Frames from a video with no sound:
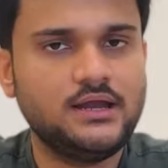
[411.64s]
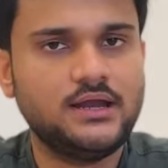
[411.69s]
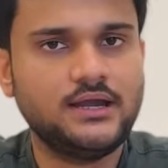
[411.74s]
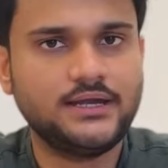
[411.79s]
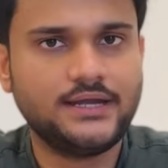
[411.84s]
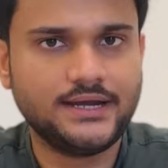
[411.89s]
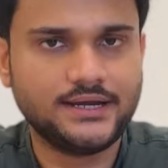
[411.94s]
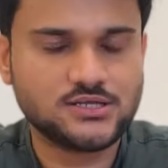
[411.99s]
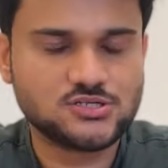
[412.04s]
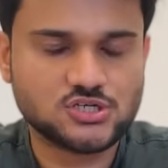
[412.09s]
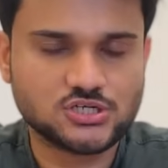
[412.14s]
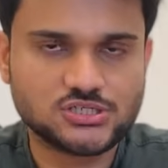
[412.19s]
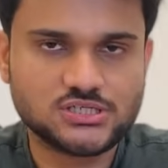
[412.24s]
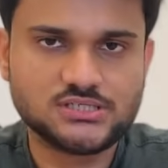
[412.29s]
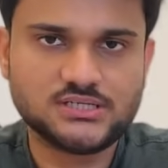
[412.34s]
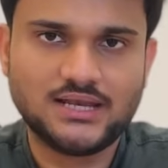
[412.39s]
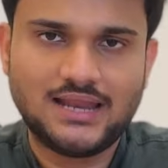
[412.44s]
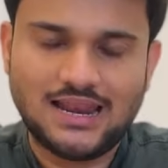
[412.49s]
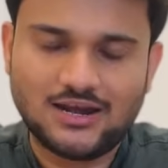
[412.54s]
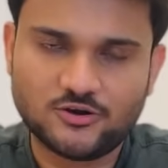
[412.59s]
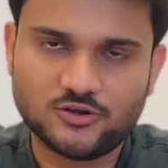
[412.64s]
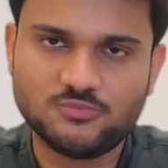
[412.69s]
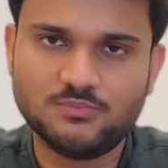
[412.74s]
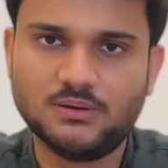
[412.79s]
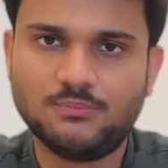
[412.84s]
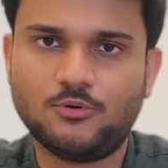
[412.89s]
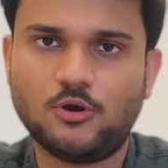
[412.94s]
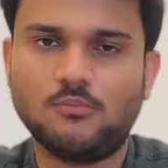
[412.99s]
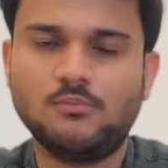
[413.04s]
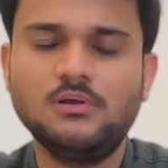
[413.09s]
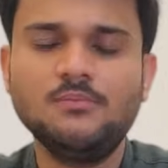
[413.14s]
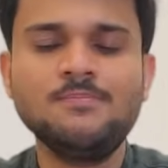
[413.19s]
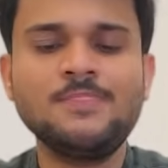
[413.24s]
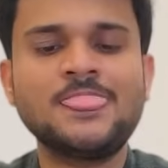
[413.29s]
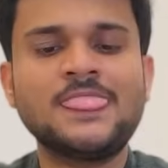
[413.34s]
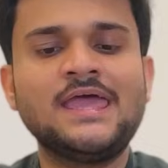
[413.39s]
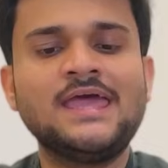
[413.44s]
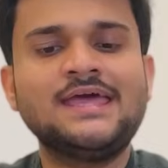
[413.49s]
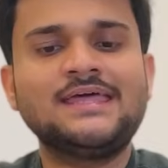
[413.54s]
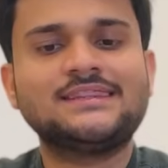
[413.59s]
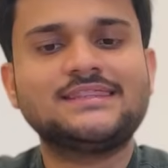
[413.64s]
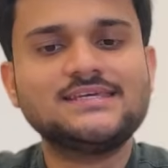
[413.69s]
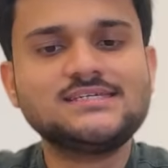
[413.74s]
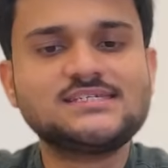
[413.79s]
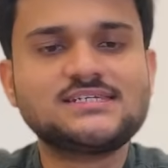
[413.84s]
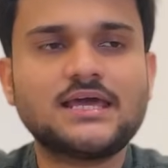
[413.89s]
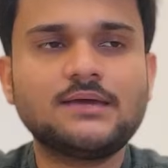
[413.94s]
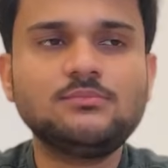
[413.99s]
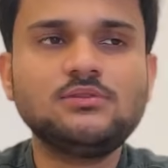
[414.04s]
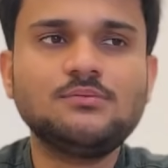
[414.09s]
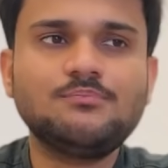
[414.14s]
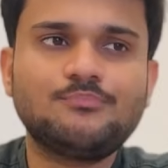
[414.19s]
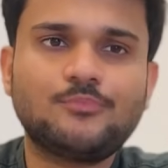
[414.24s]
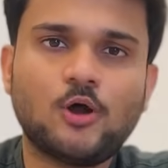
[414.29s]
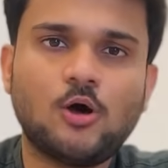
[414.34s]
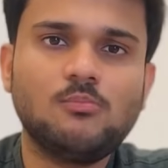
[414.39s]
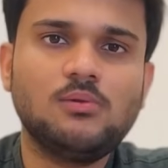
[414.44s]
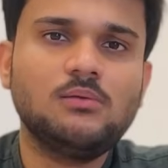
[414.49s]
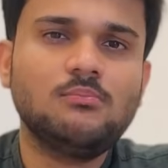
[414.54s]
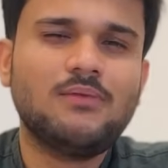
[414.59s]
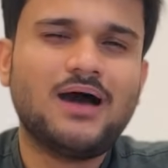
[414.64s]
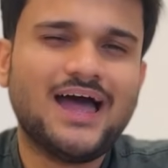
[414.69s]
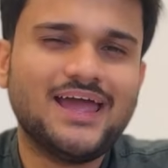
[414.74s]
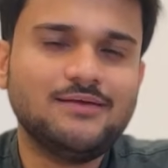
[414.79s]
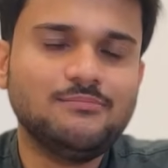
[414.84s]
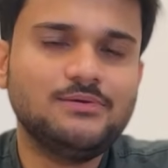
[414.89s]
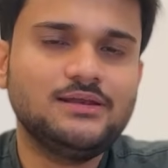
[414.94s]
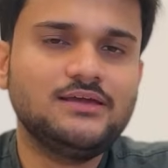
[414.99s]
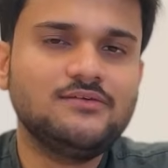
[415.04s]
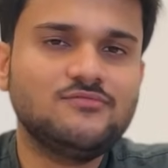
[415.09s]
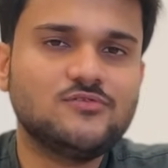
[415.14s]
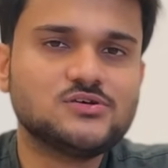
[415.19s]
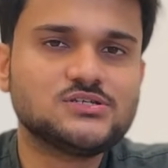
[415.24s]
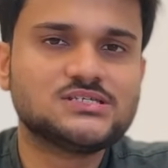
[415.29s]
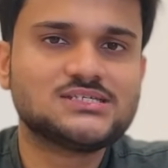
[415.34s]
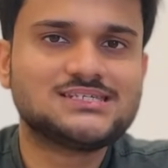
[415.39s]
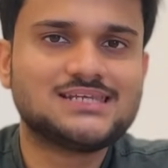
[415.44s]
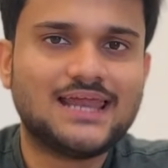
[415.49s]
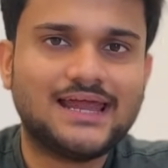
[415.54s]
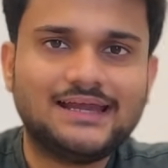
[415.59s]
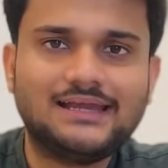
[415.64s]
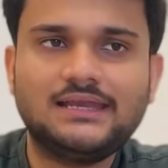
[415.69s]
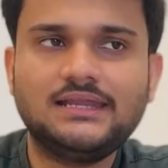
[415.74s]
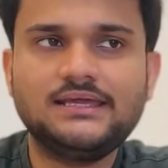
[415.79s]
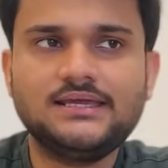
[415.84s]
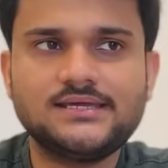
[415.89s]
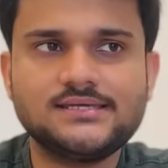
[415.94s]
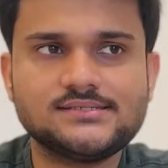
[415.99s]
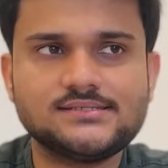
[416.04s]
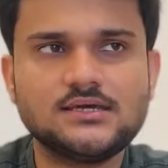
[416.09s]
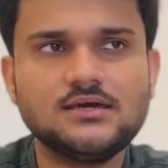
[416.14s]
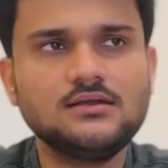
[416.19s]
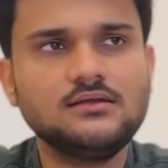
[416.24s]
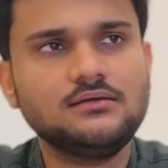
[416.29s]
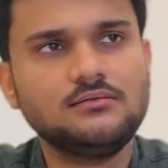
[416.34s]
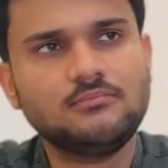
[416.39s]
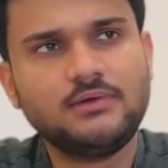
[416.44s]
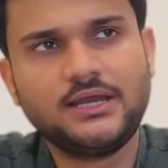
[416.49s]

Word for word: data structures and algorithmic problem. This time the problem I believe was slightly easier.